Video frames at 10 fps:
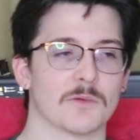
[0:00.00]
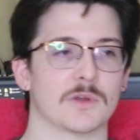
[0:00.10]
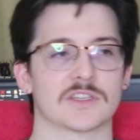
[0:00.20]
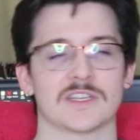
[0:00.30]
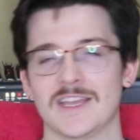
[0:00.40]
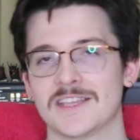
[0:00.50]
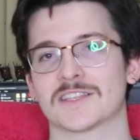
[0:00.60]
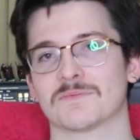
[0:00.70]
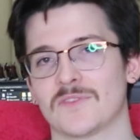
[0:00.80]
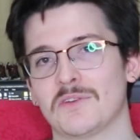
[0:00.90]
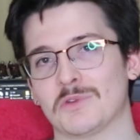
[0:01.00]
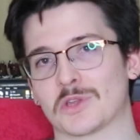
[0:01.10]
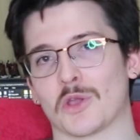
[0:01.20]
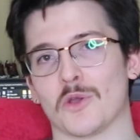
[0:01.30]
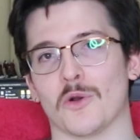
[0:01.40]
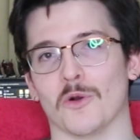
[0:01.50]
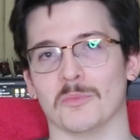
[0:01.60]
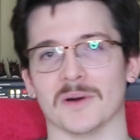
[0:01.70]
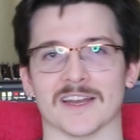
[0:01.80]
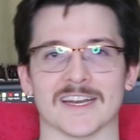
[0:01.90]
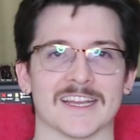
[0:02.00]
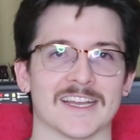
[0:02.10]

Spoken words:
which is very cool, but